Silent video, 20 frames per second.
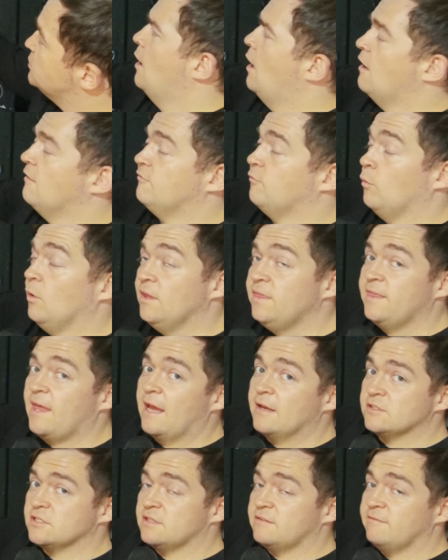of
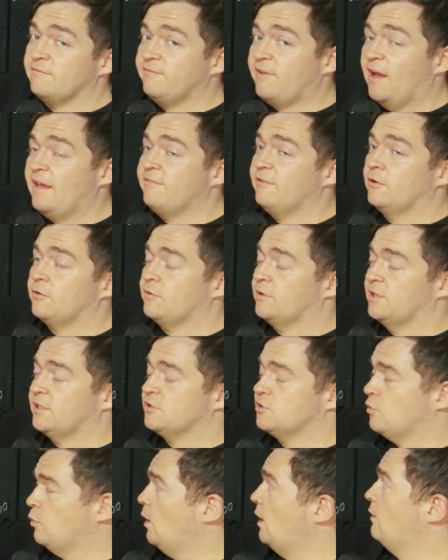
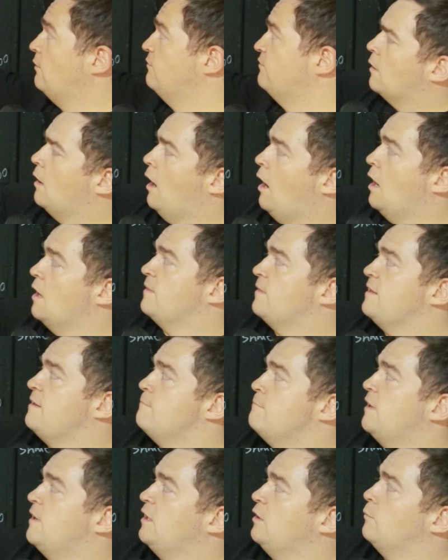1,512 on the
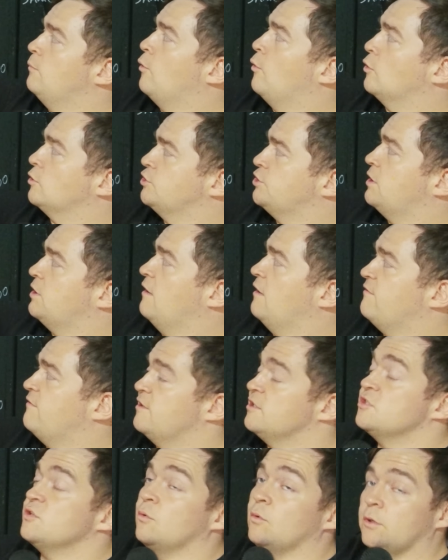middle portion of the
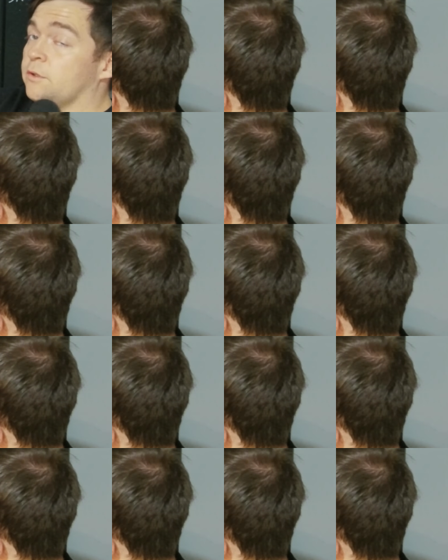sword.